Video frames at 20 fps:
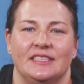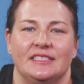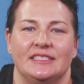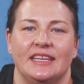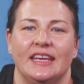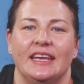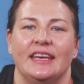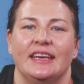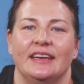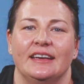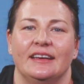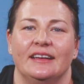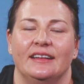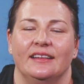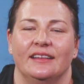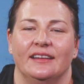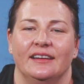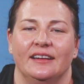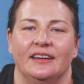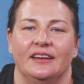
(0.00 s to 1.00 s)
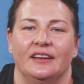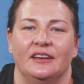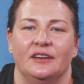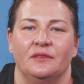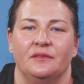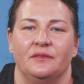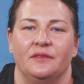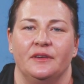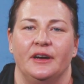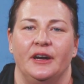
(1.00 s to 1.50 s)
the scale
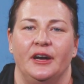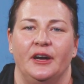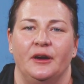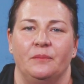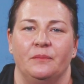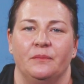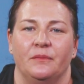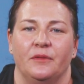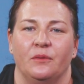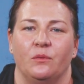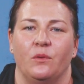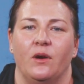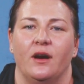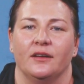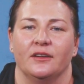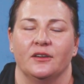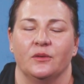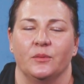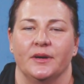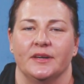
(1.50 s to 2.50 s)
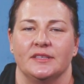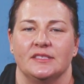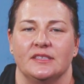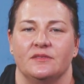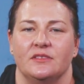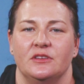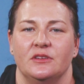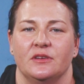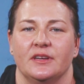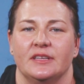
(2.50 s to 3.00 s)
of the waterworks of
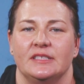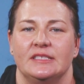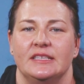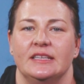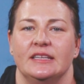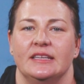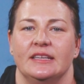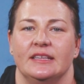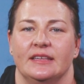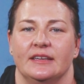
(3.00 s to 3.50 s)
New York City,